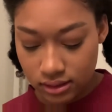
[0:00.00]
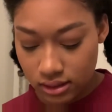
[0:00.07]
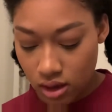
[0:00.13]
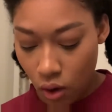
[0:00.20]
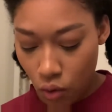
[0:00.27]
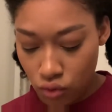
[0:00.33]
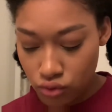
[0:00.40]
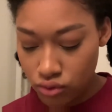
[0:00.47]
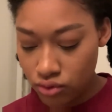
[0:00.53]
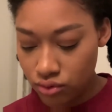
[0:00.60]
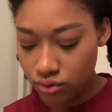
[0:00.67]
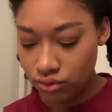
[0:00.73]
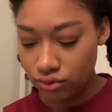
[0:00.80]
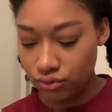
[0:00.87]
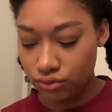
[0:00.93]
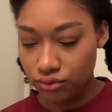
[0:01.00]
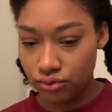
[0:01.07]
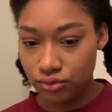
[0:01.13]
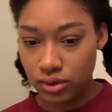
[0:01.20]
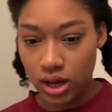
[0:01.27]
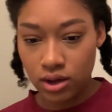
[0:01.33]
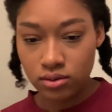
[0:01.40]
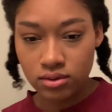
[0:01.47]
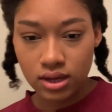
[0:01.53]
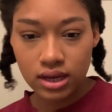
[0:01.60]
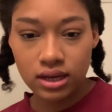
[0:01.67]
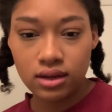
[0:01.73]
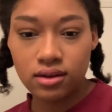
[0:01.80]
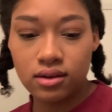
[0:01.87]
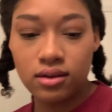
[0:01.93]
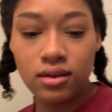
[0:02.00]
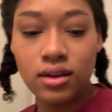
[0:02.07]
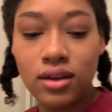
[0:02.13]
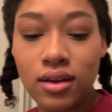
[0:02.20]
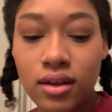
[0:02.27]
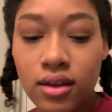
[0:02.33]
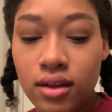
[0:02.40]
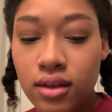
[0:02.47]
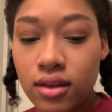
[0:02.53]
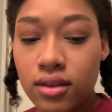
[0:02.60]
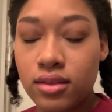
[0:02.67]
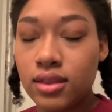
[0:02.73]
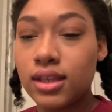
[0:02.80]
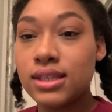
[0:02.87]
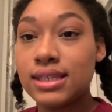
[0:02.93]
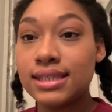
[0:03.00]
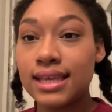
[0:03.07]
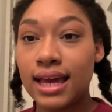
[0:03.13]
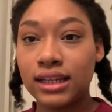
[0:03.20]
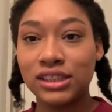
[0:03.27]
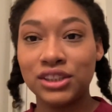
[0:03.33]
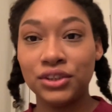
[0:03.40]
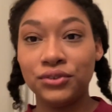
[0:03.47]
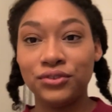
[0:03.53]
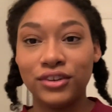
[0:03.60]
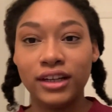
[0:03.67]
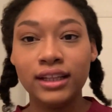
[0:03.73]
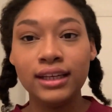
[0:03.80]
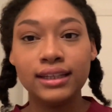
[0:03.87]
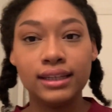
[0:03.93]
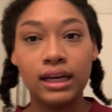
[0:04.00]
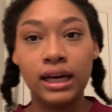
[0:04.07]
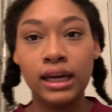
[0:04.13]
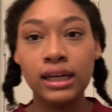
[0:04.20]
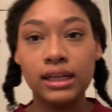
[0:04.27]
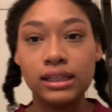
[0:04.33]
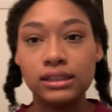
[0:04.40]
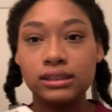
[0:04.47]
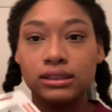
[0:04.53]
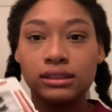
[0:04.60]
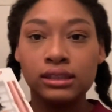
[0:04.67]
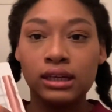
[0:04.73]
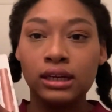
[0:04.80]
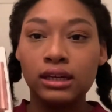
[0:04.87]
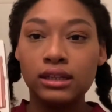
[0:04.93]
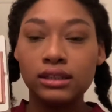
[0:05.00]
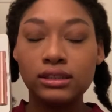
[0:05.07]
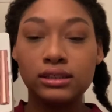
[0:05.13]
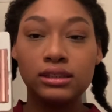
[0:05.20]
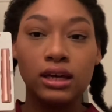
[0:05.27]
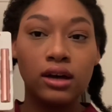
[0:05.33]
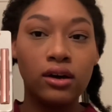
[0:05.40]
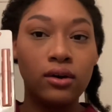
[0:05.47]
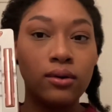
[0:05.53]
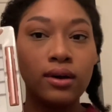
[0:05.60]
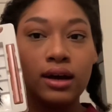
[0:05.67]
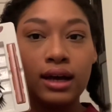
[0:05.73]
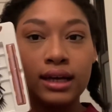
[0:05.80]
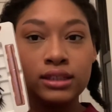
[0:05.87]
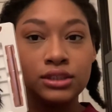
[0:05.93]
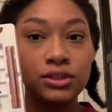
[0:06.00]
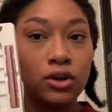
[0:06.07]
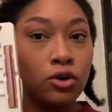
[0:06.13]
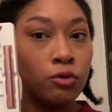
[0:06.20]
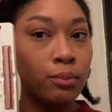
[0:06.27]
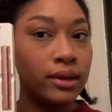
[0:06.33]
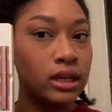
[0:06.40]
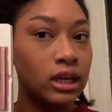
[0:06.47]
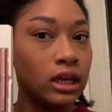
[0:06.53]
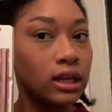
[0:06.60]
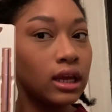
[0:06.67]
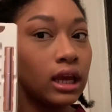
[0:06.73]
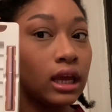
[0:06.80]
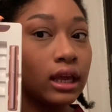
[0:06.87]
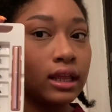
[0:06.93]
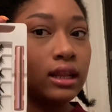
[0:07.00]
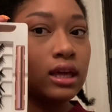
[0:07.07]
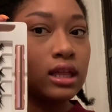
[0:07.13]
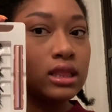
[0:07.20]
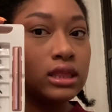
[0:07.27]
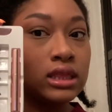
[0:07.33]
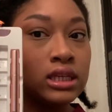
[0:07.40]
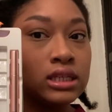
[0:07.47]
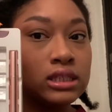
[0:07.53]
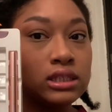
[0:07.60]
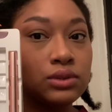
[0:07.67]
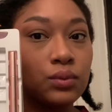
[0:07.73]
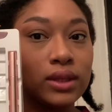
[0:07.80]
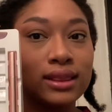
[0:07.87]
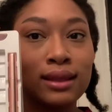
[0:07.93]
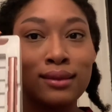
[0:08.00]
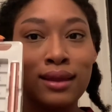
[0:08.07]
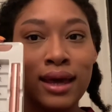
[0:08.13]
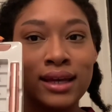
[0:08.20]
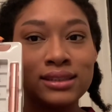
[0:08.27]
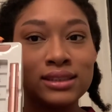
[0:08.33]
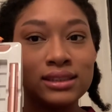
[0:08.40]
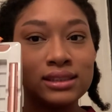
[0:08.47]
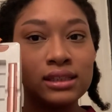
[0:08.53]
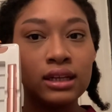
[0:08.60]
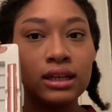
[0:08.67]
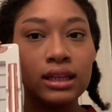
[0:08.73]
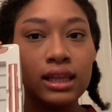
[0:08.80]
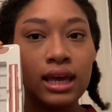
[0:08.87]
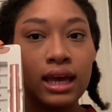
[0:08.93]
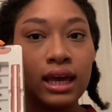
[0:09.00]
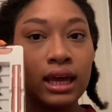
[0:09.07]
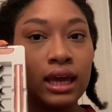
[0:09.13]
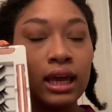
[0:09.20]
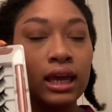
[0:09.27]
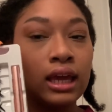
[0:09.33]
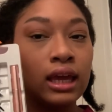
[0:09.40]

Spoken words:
Ooh, okay. This is actually really nice. So I just opened it and this is what the lashes look like.